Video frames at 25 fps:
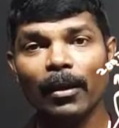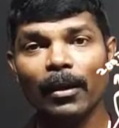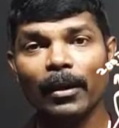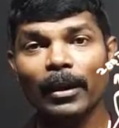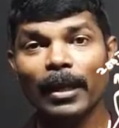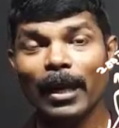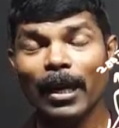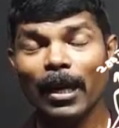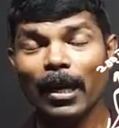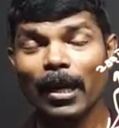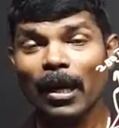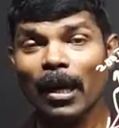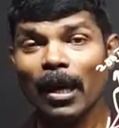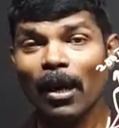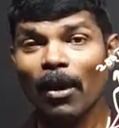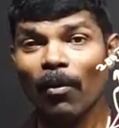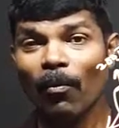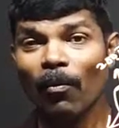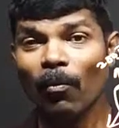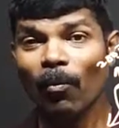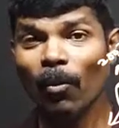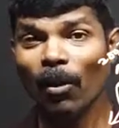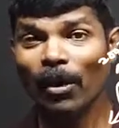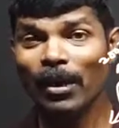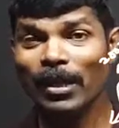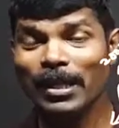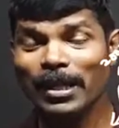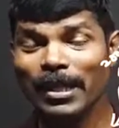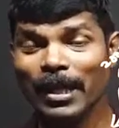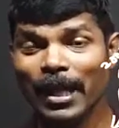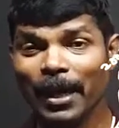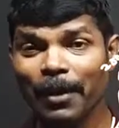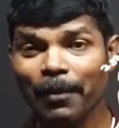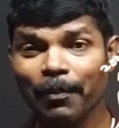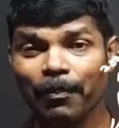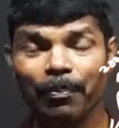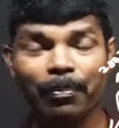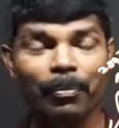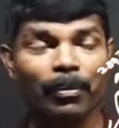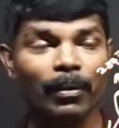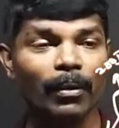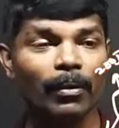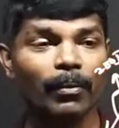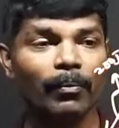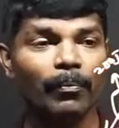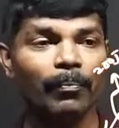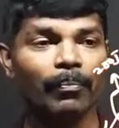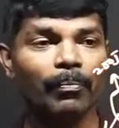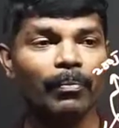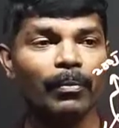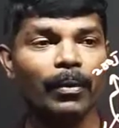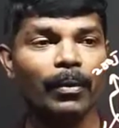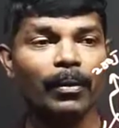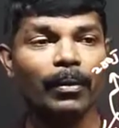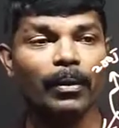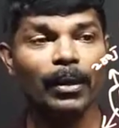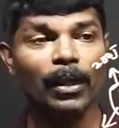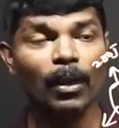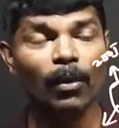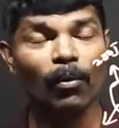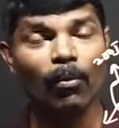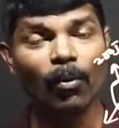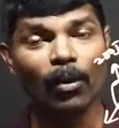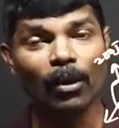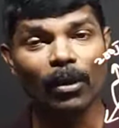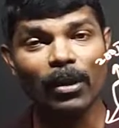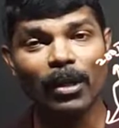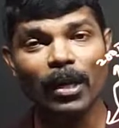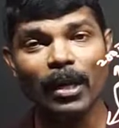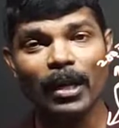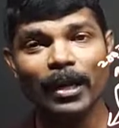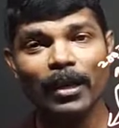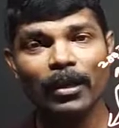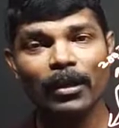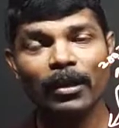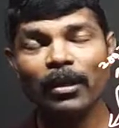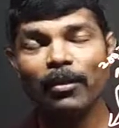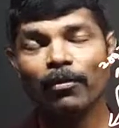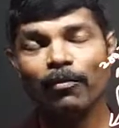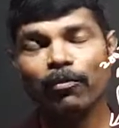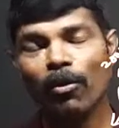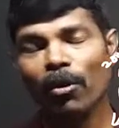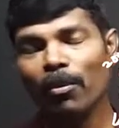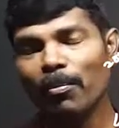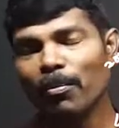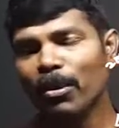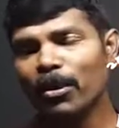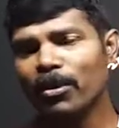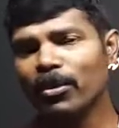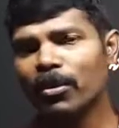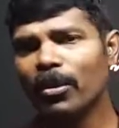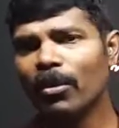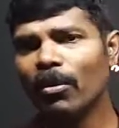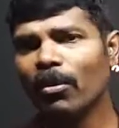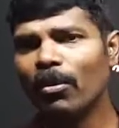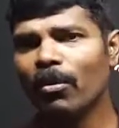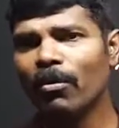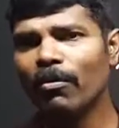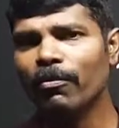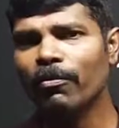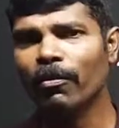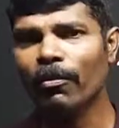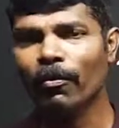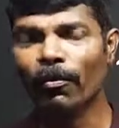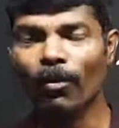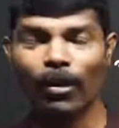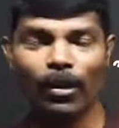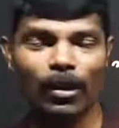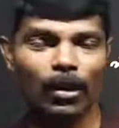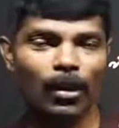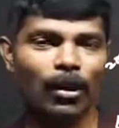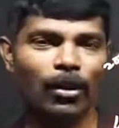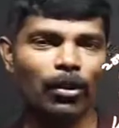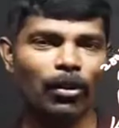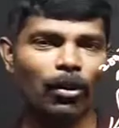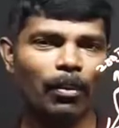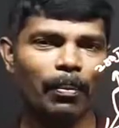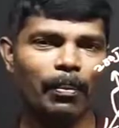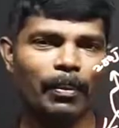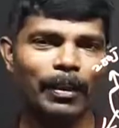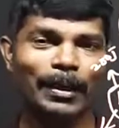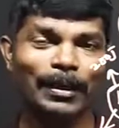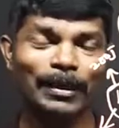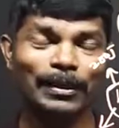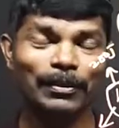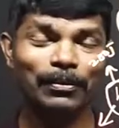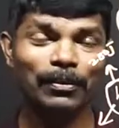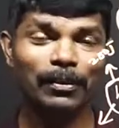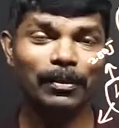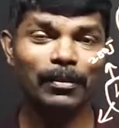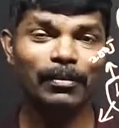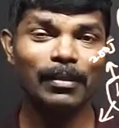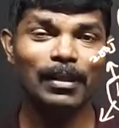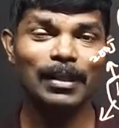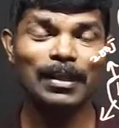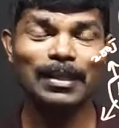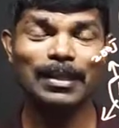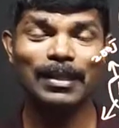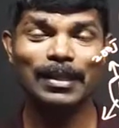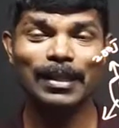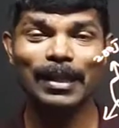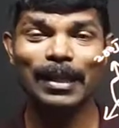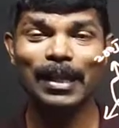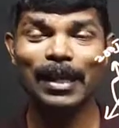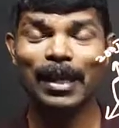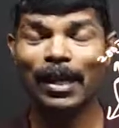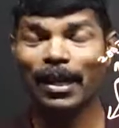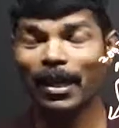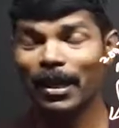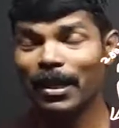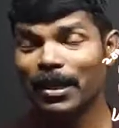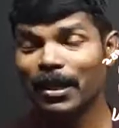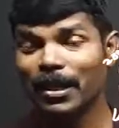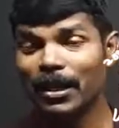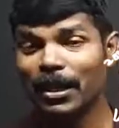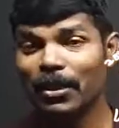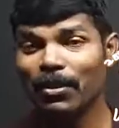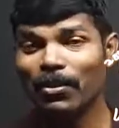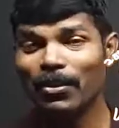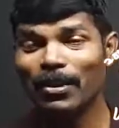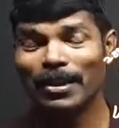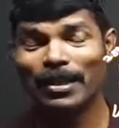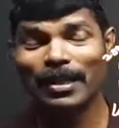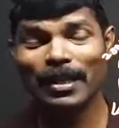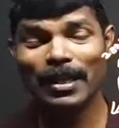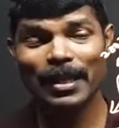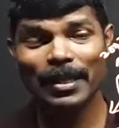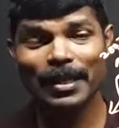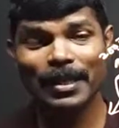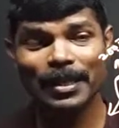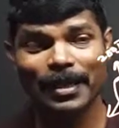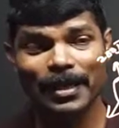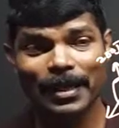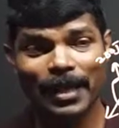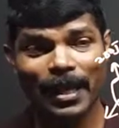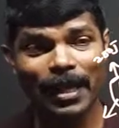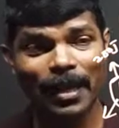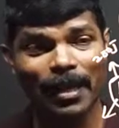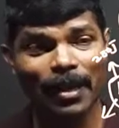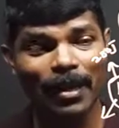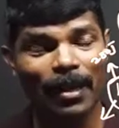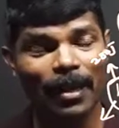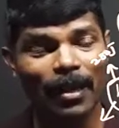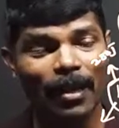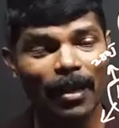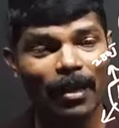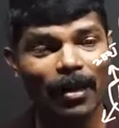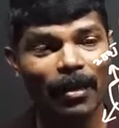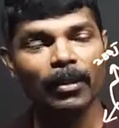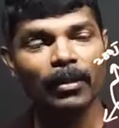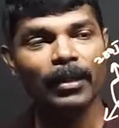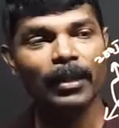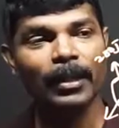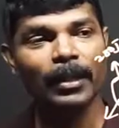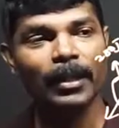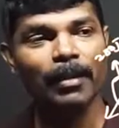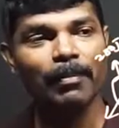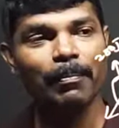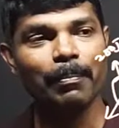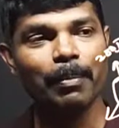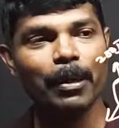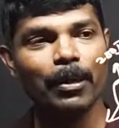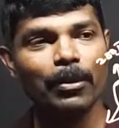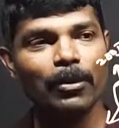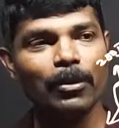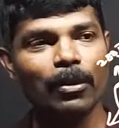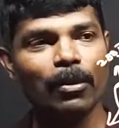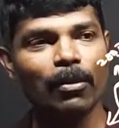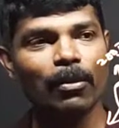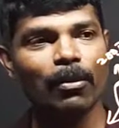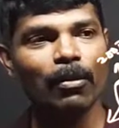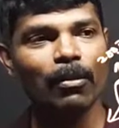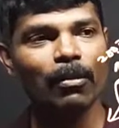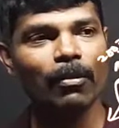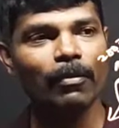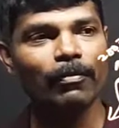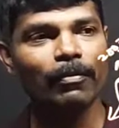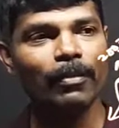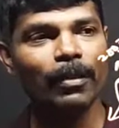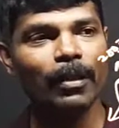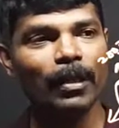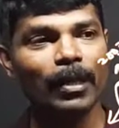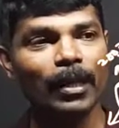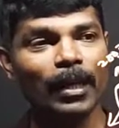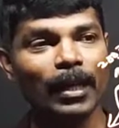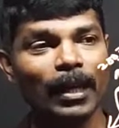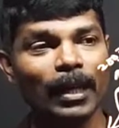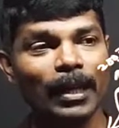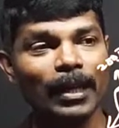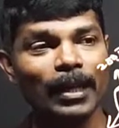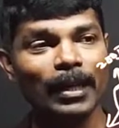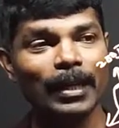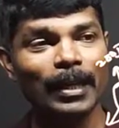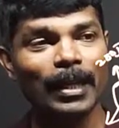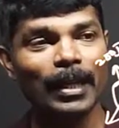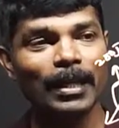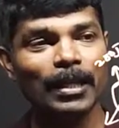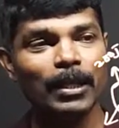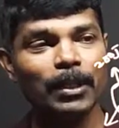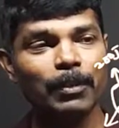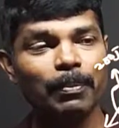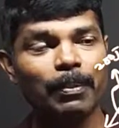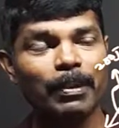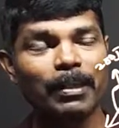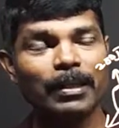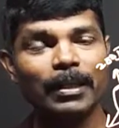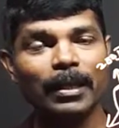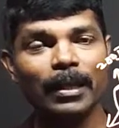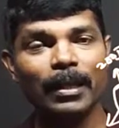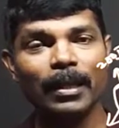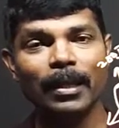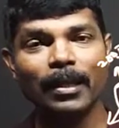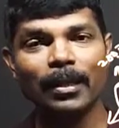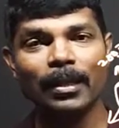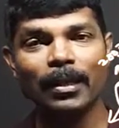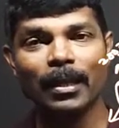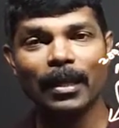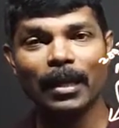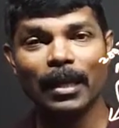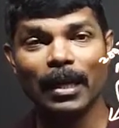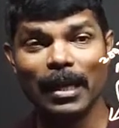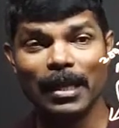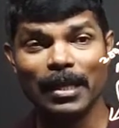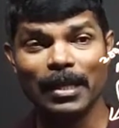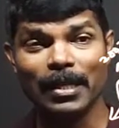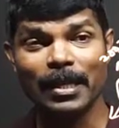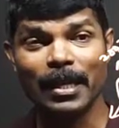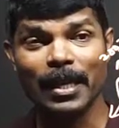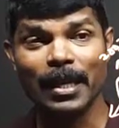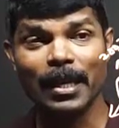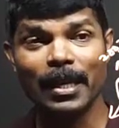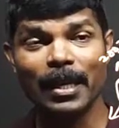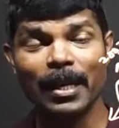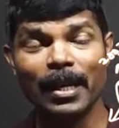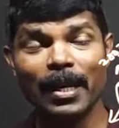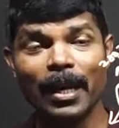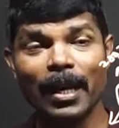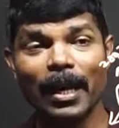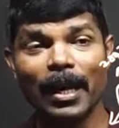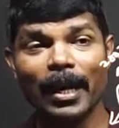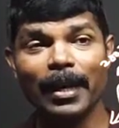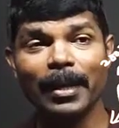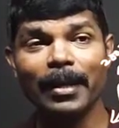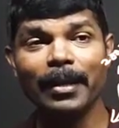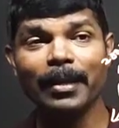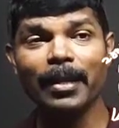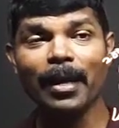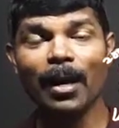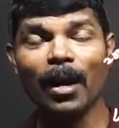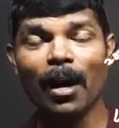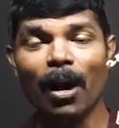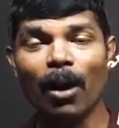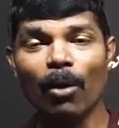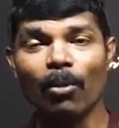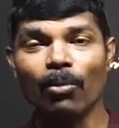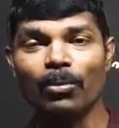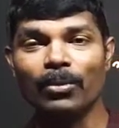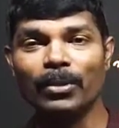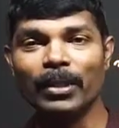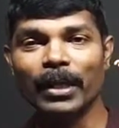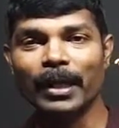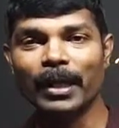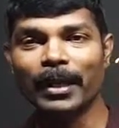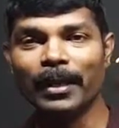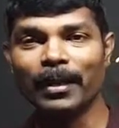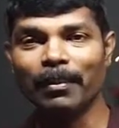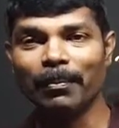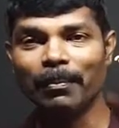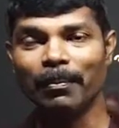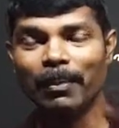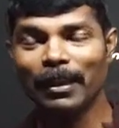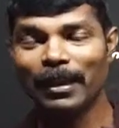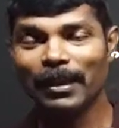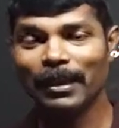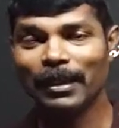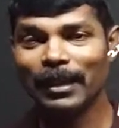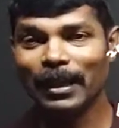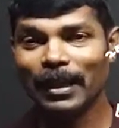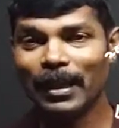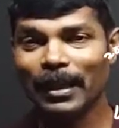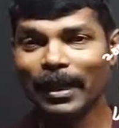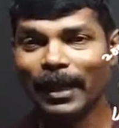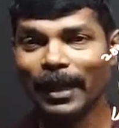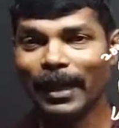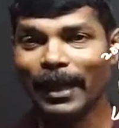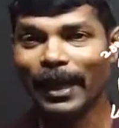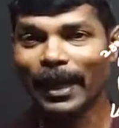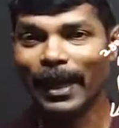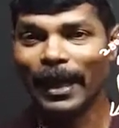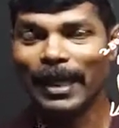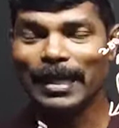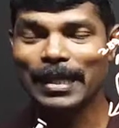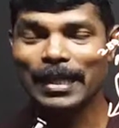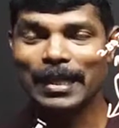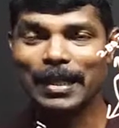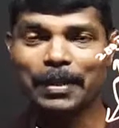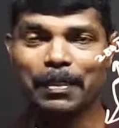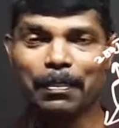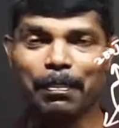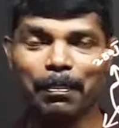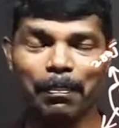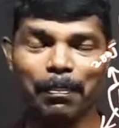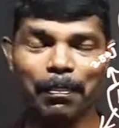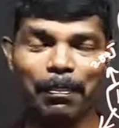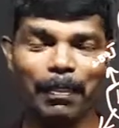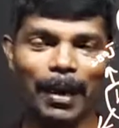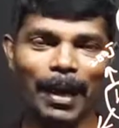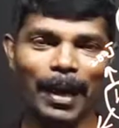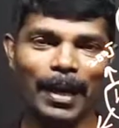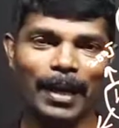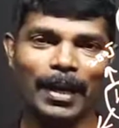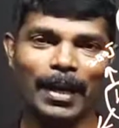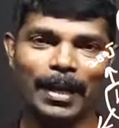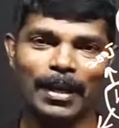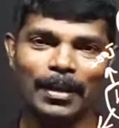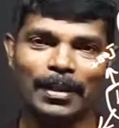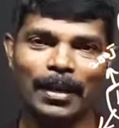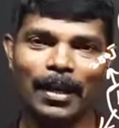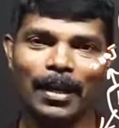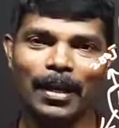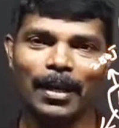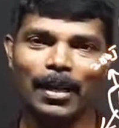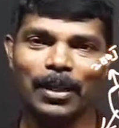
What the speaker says: Till what time? The formation of water droplets we will see continuously till the temperature of the contents present in the container and the outside temperature gets balanced.